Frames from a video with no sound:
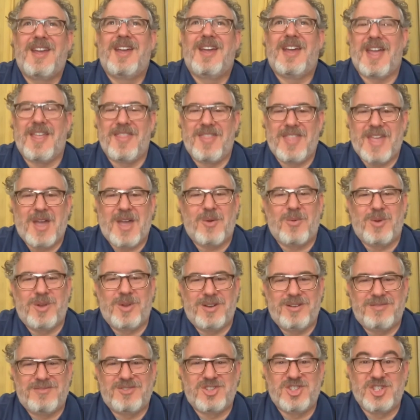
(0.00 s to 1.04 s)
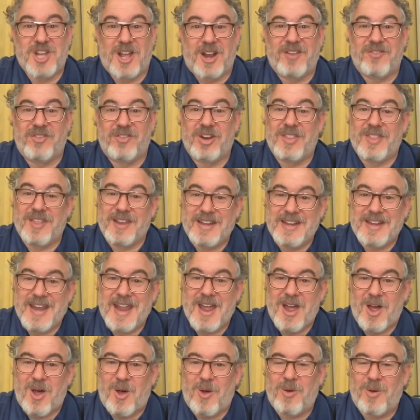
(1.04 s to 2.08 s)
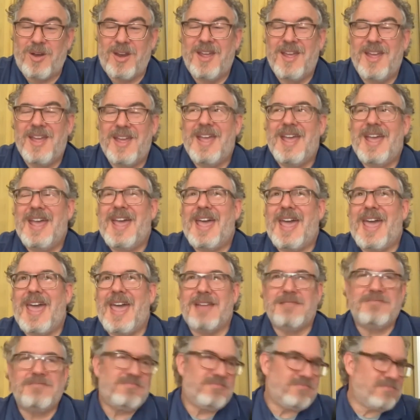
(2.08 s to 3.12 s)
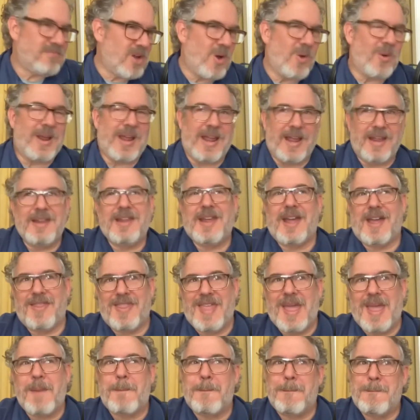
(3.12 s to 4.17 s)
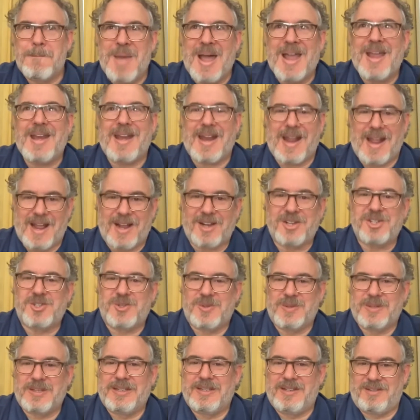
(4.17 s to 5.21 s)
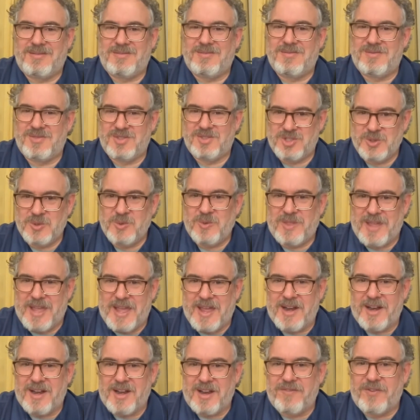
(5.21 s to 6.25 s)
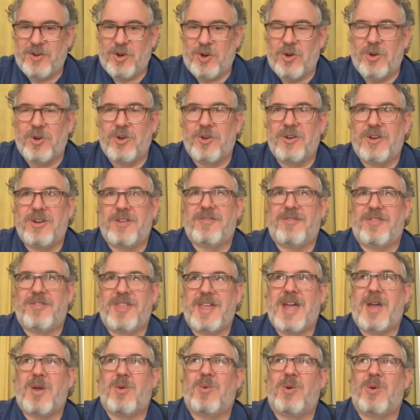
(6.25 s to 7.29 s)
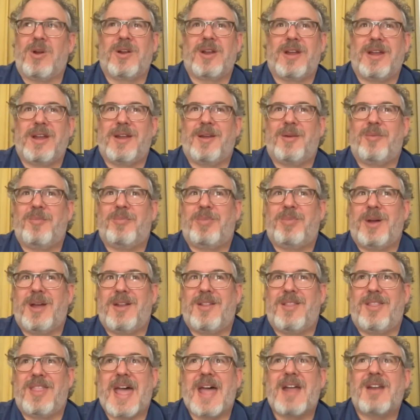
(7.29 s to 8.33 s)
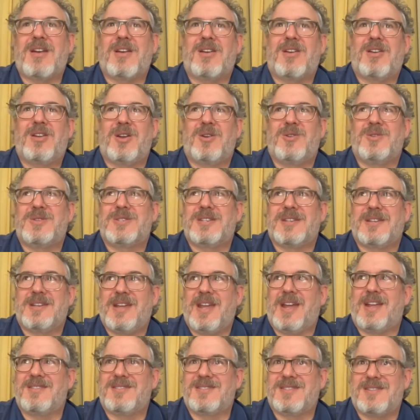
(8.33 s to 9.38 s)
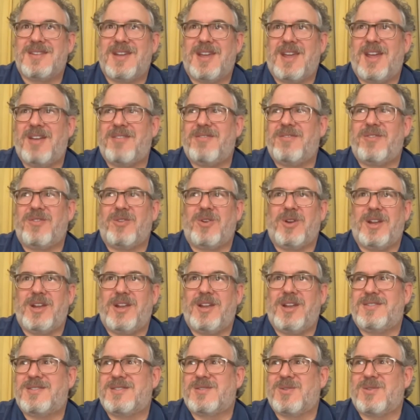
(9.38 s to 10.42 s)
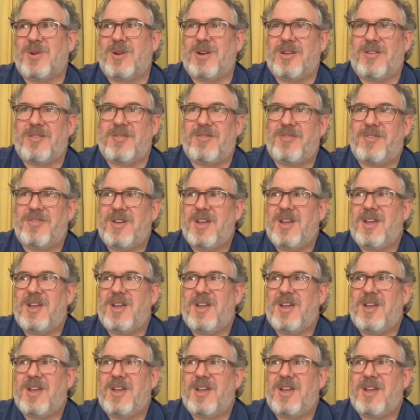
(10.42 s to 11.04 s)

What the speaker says: and that would shut everything down. And okay, yeah, that might actually do that. And I've heard of that working, but that goes against every sort of